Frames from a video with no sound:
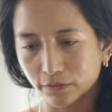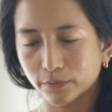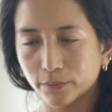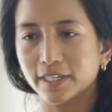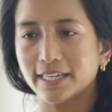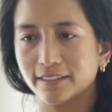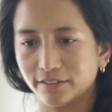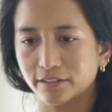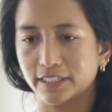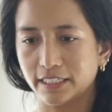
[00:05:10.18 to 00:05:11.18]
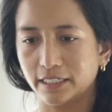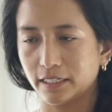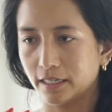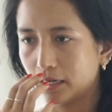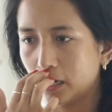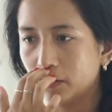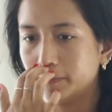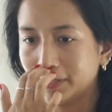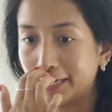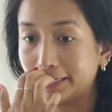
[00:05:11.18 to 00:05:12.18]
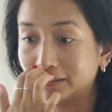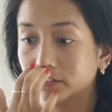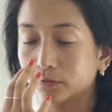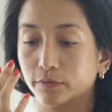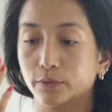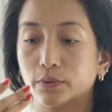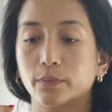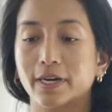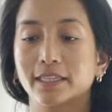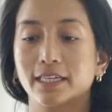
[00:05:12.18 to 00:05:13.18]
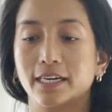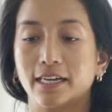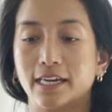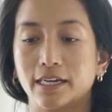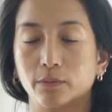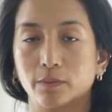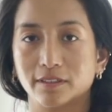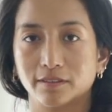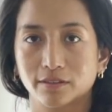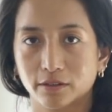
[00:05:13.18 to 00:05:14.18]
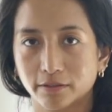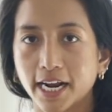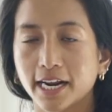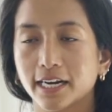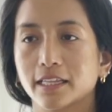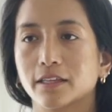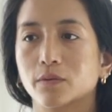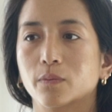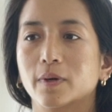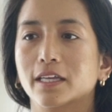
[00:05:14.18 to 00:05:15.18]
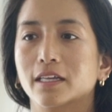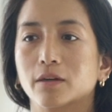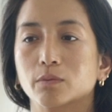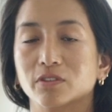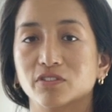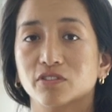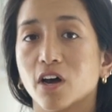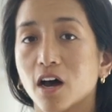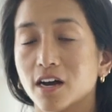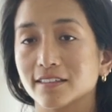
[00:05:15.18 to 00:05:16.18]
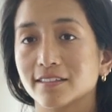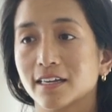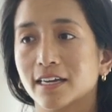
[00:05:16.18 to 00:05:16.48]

through the history of Pilates, through the way that it was created and the way that it was taught,